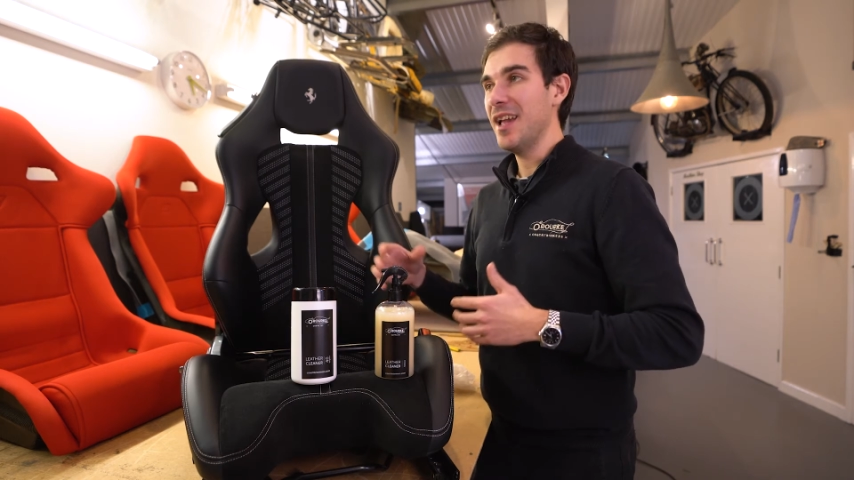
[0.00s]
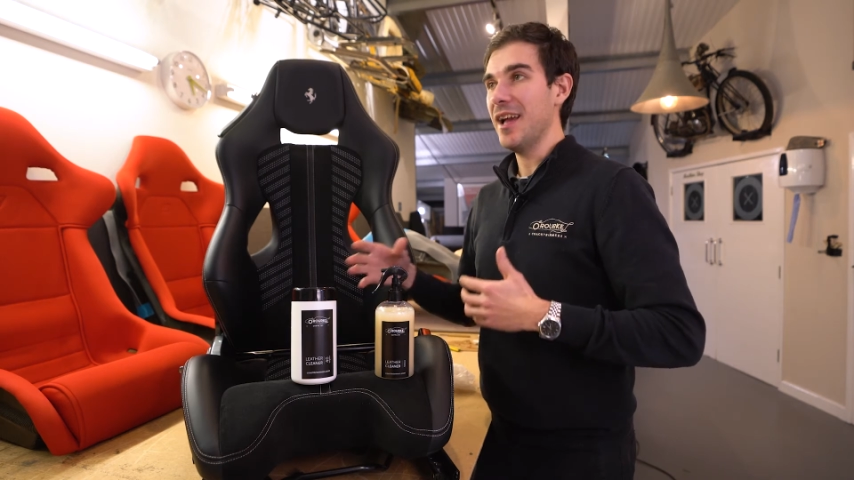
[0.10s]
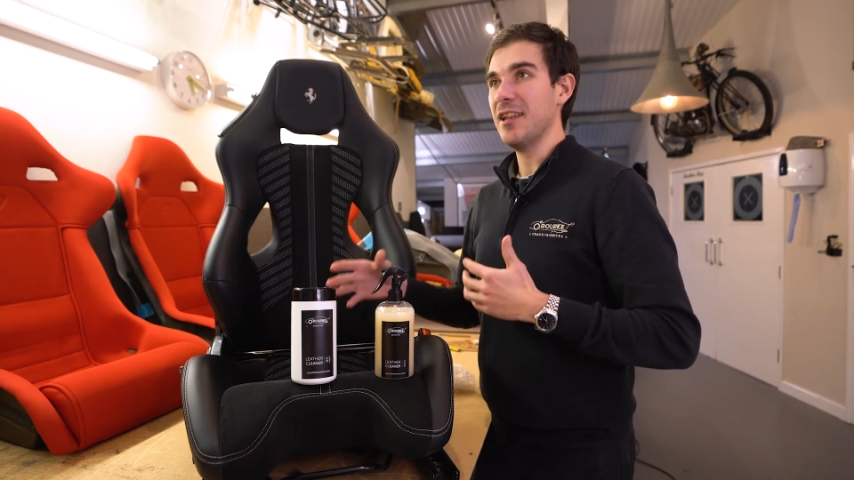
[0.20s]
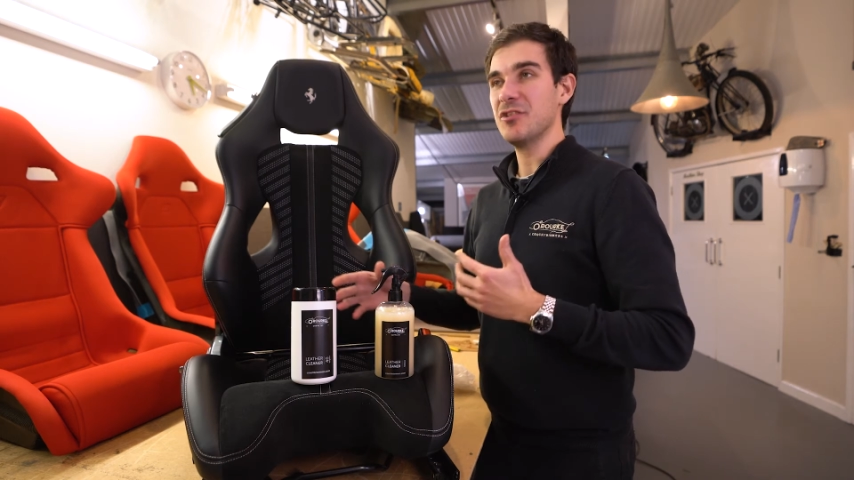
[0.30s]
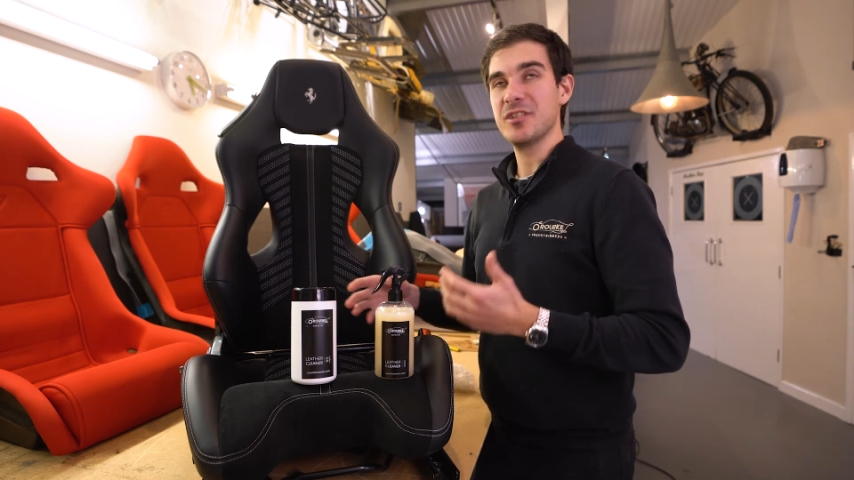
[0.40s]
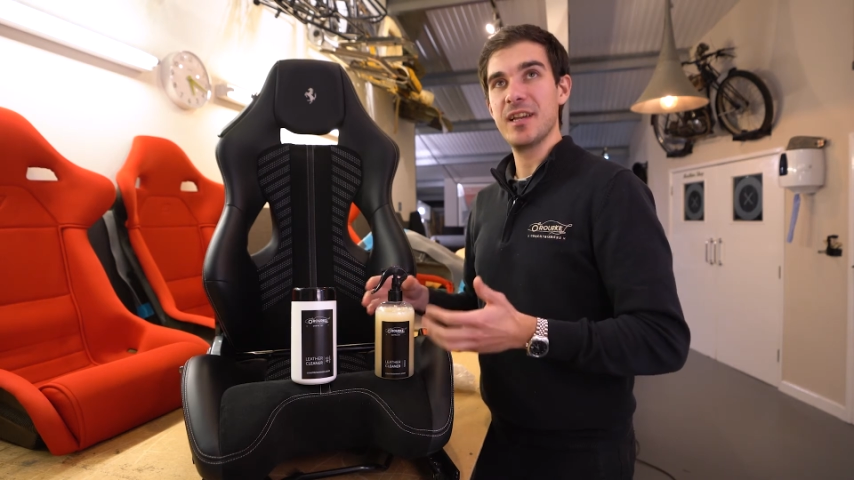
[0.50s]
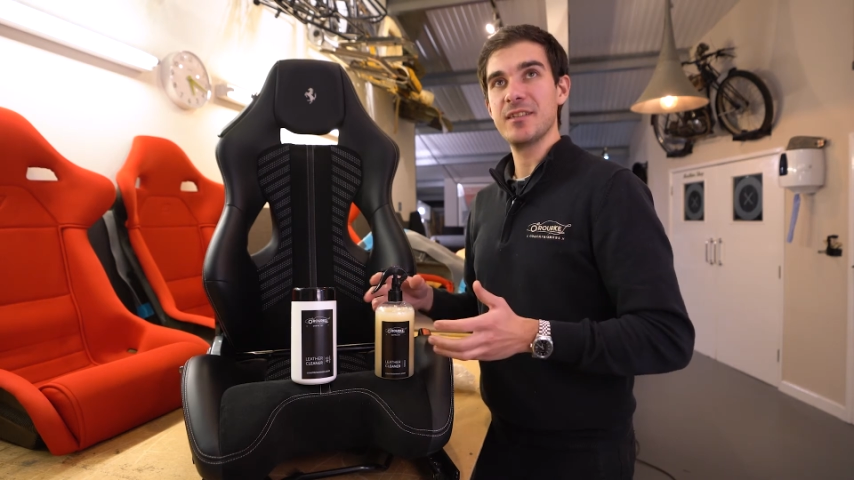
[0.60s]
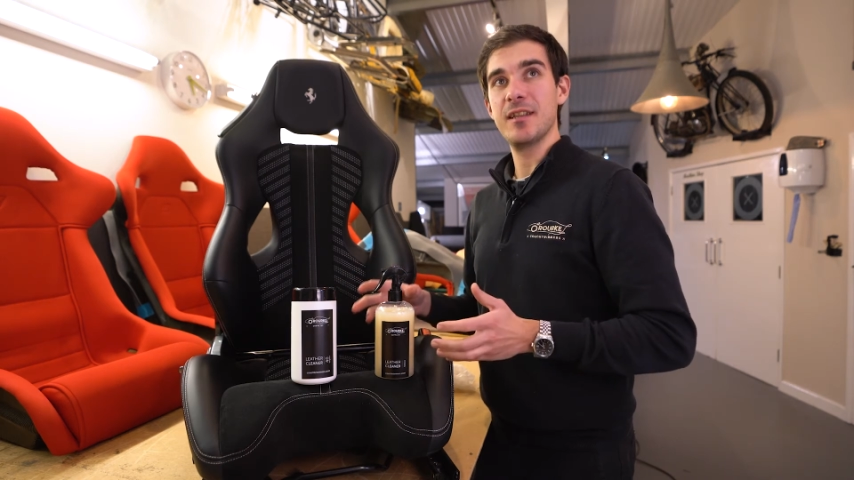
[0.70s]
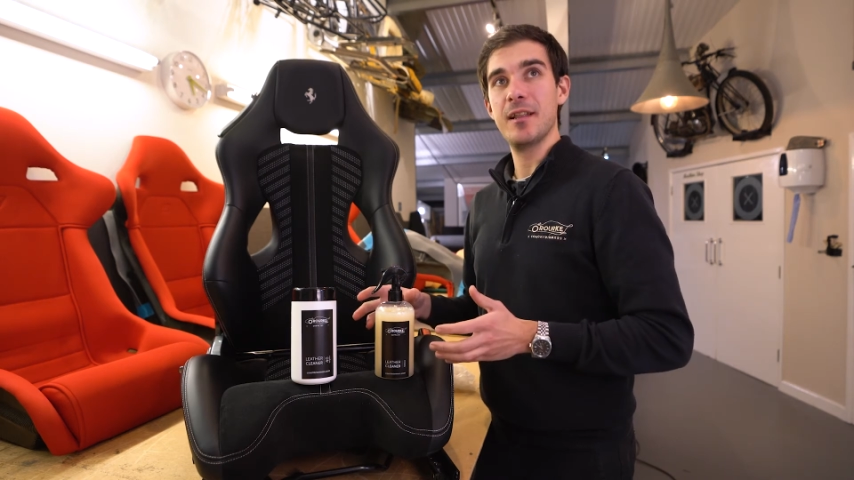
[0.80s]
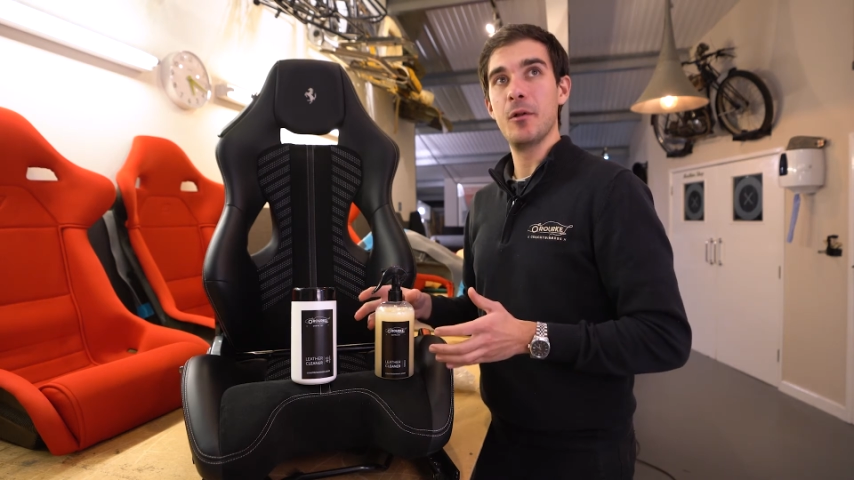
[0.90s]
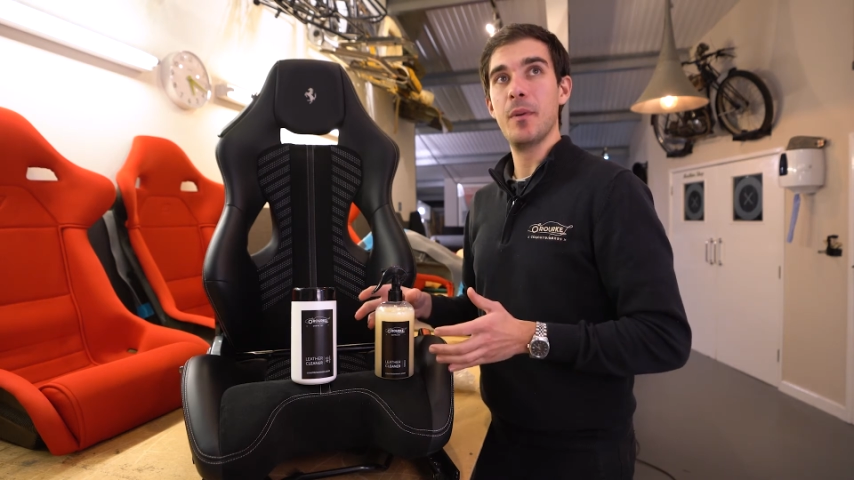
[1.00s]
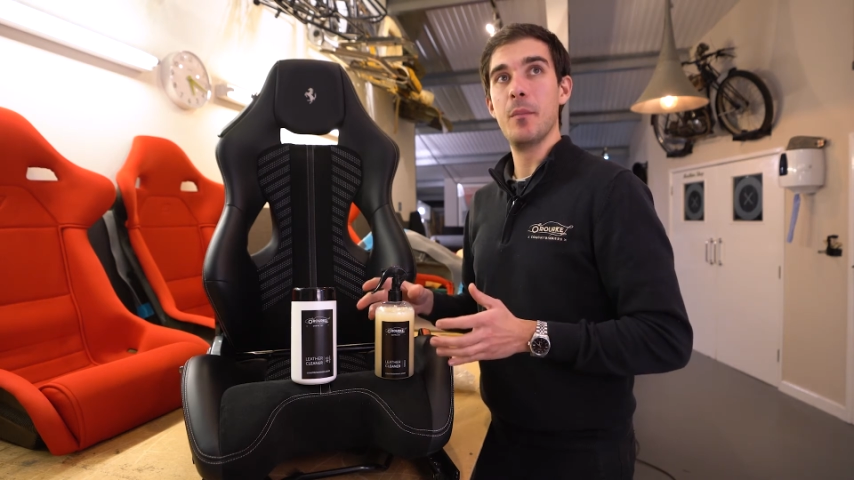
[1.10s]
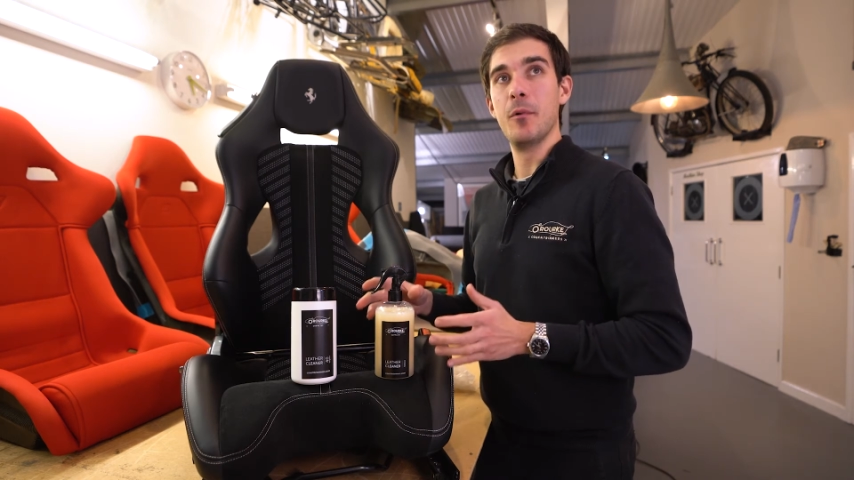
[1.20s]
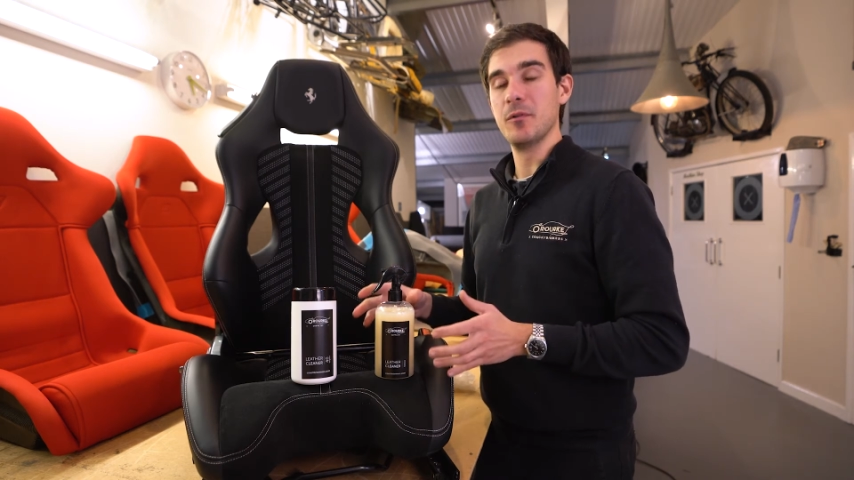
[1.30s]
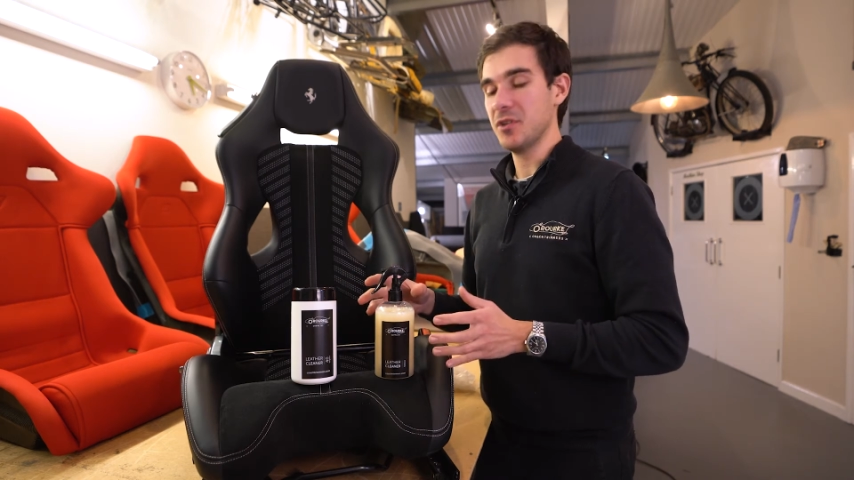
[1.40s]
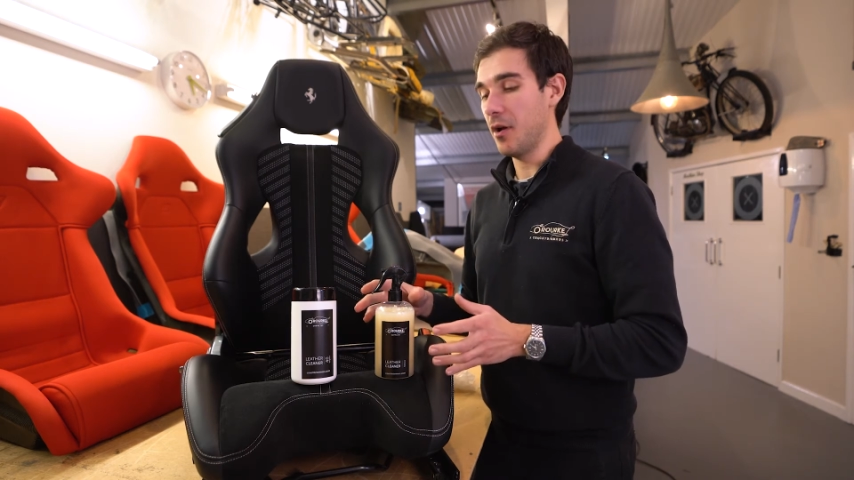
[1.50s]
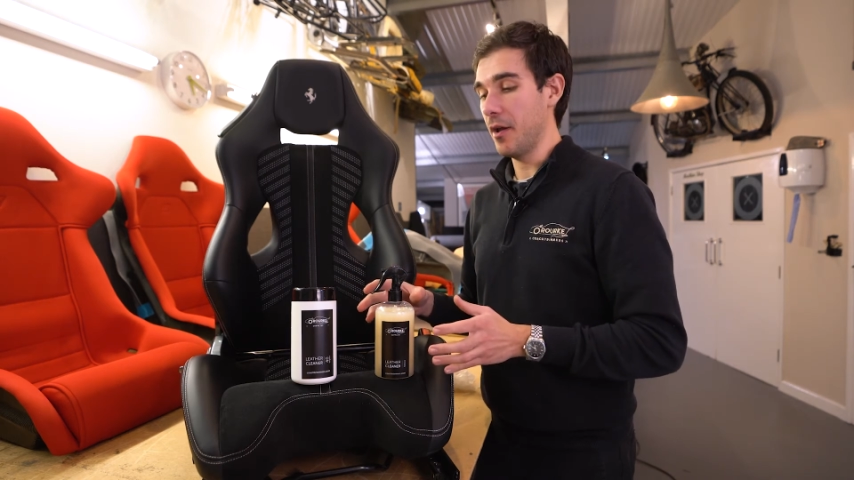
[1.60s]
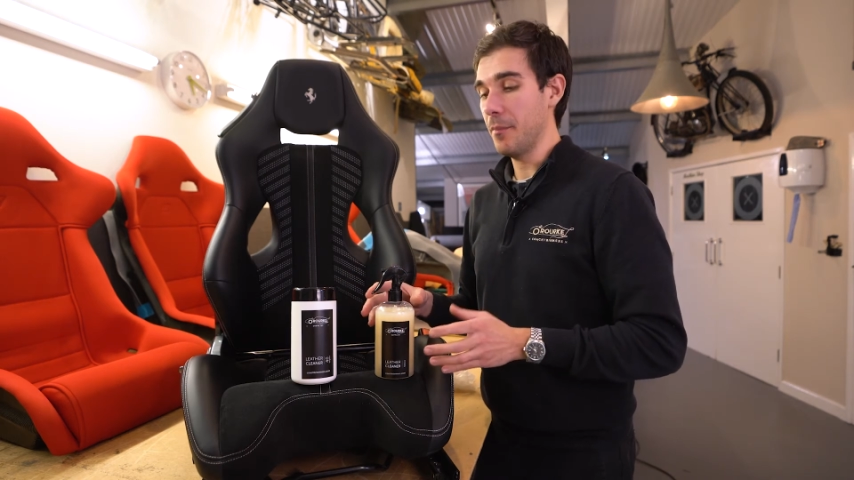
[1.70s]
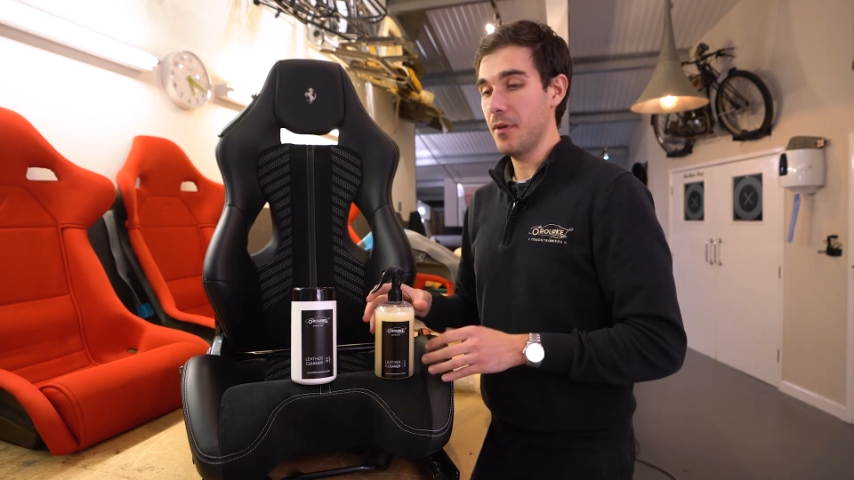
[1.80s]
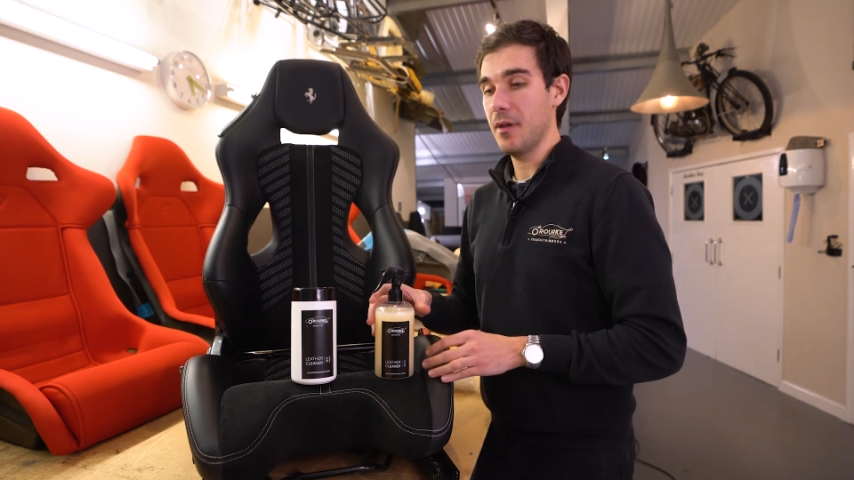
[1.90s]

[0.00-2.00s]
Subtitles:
and it just takes a little bit more time,